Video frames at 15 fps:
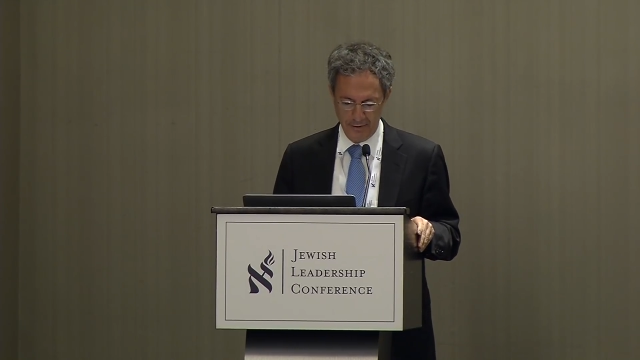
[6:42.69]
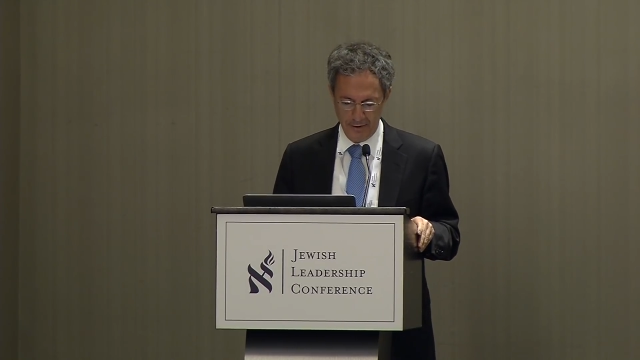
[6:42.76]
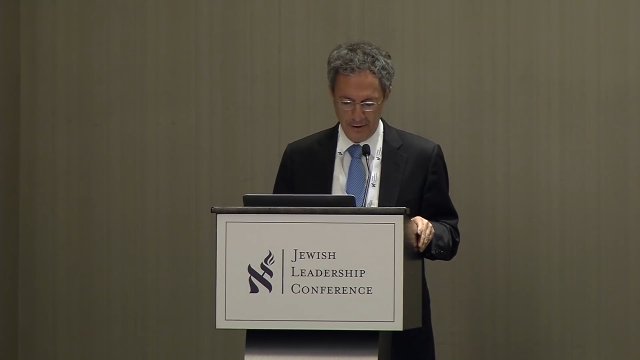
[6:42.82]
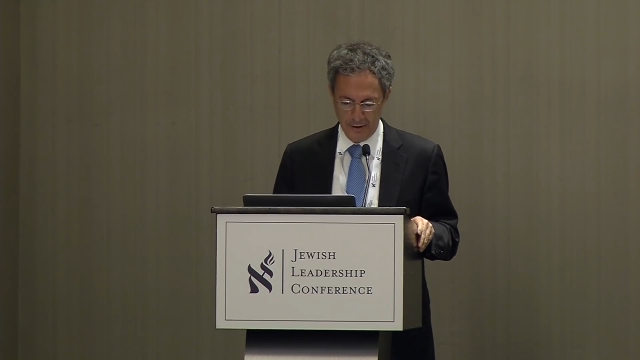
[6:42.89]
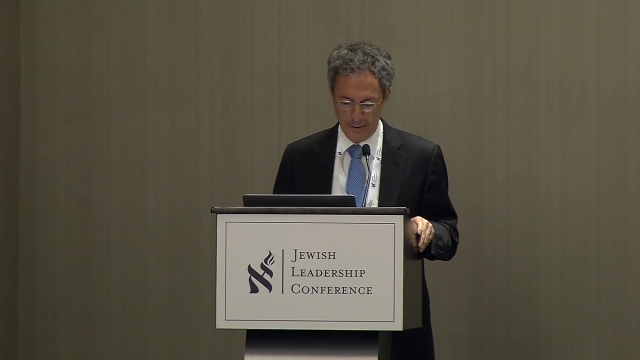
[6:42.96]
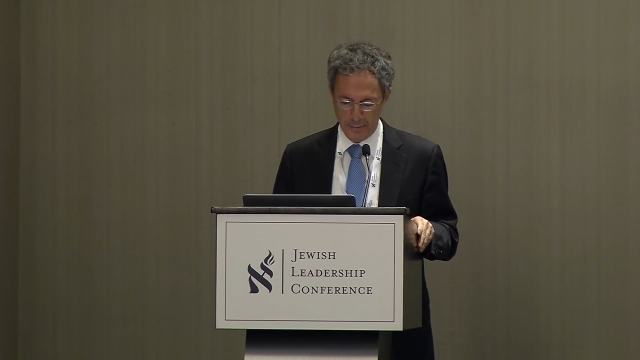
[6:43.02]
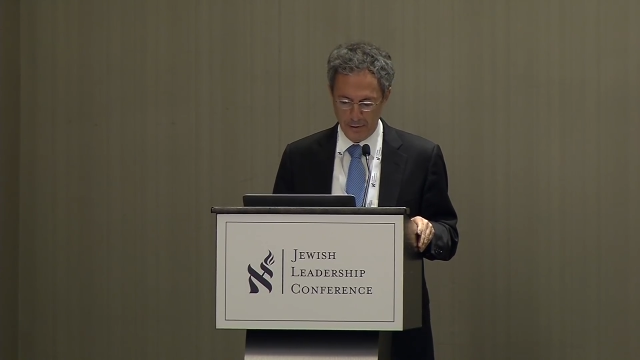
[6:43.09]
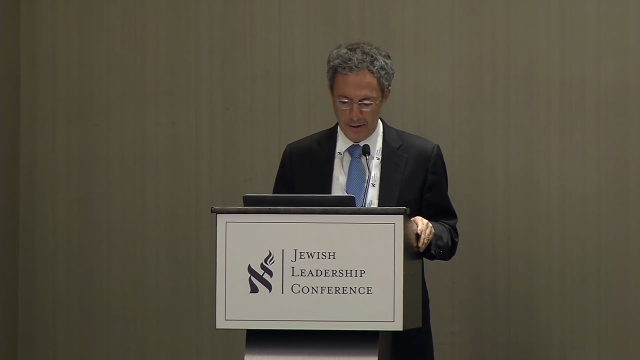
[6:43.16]
in
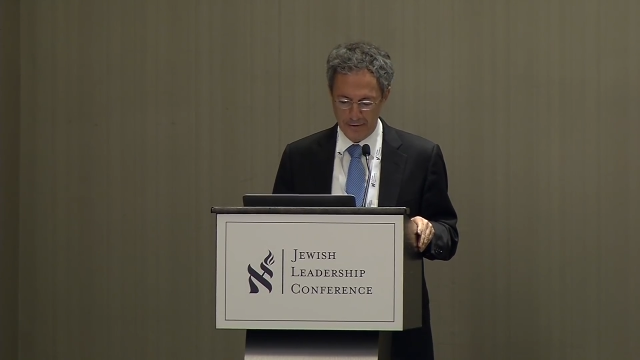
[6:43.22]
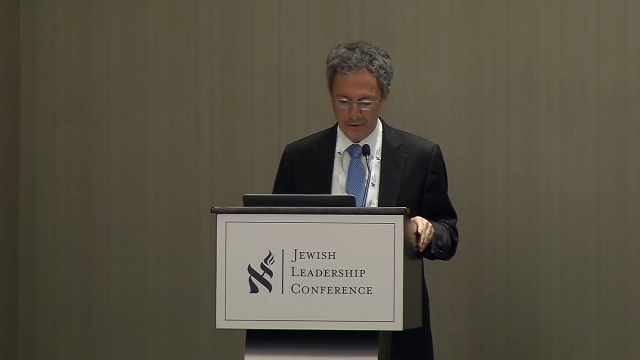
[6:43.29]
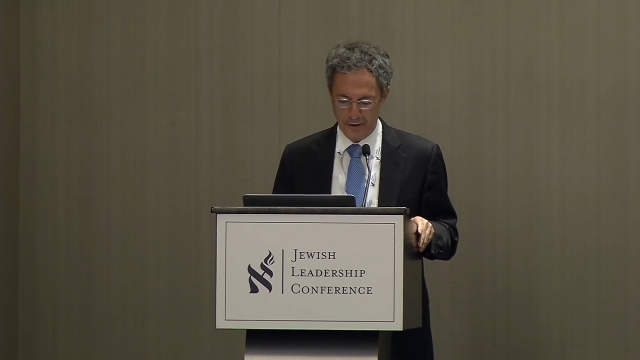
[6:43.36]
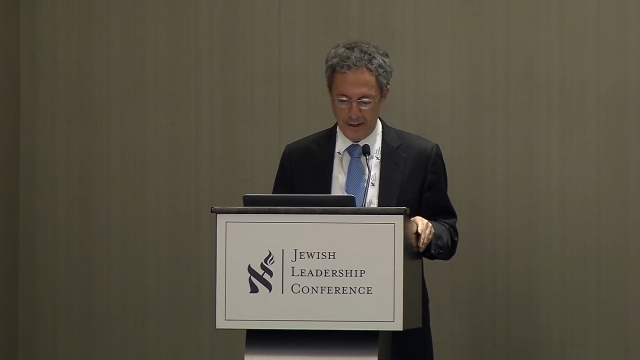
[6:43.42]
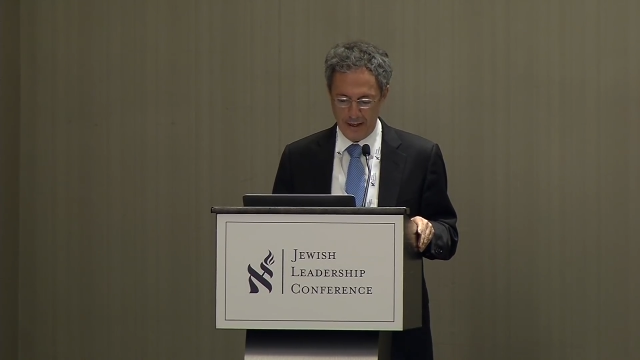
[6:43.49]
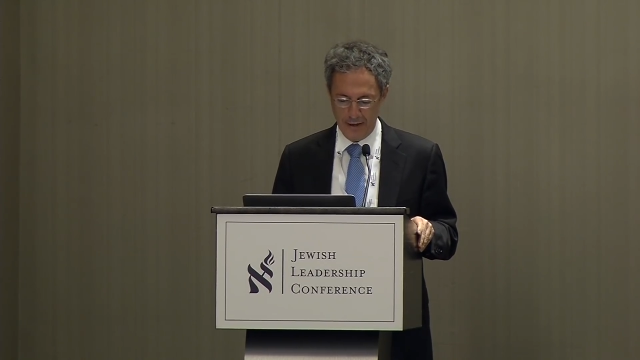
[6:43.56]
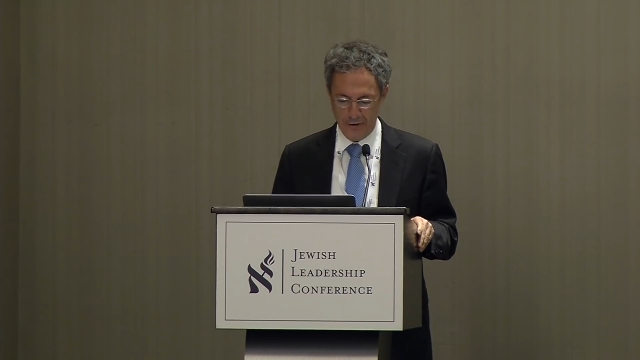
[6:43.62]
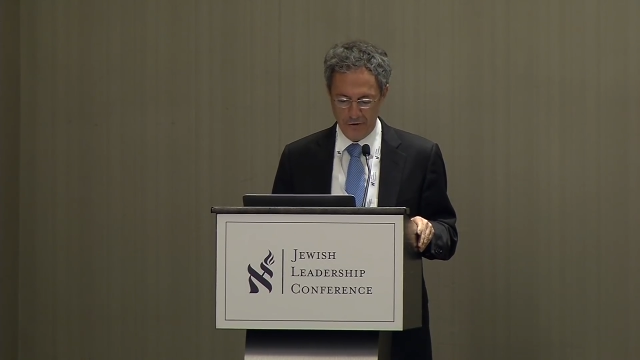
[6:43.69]
liberal
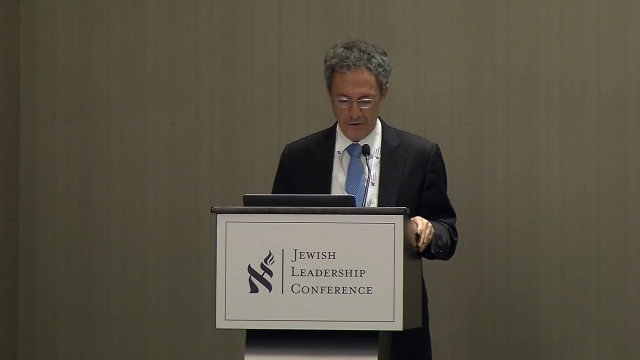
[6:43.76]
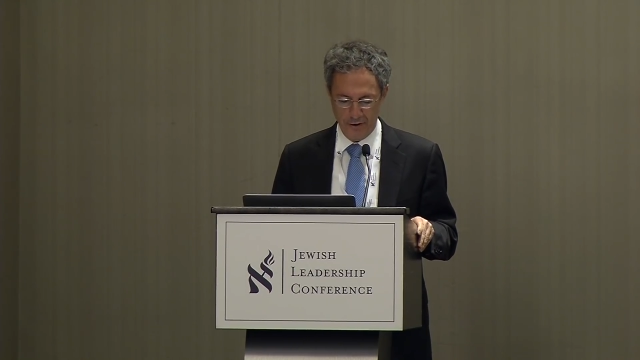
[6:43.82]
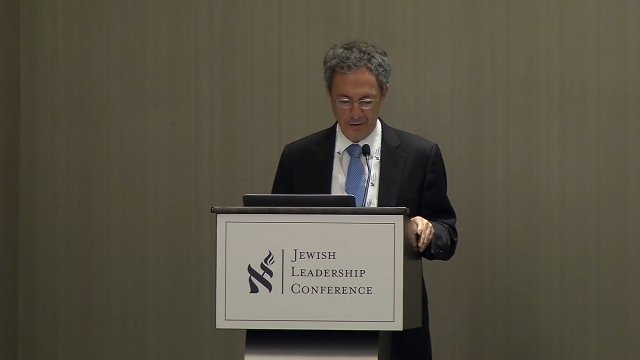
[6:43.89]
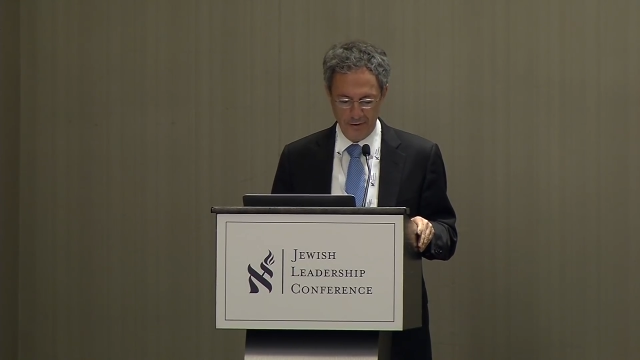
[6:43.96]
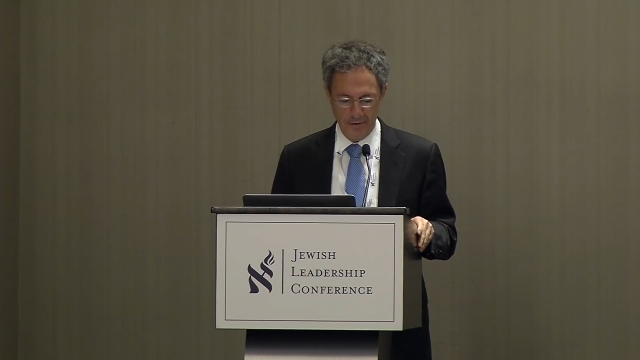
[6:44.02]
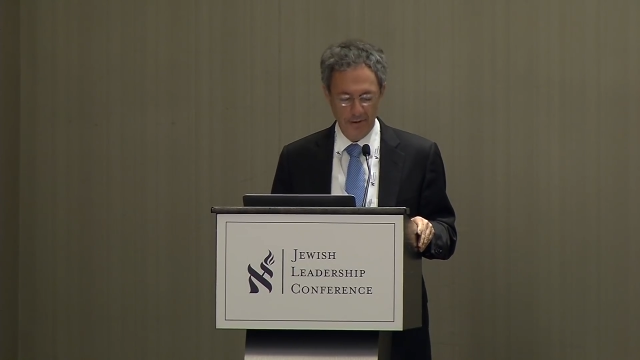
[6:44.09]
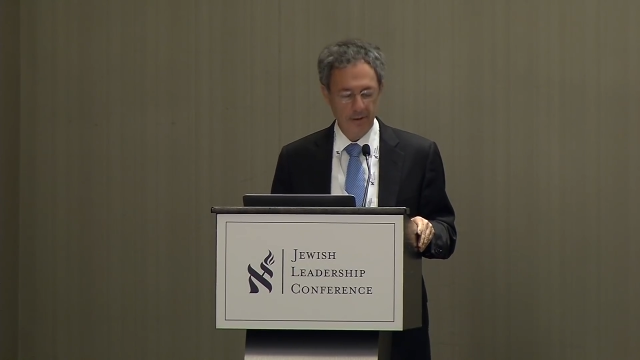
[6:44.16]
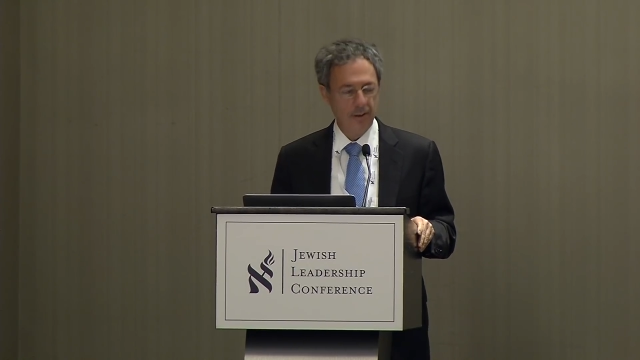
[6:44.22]
education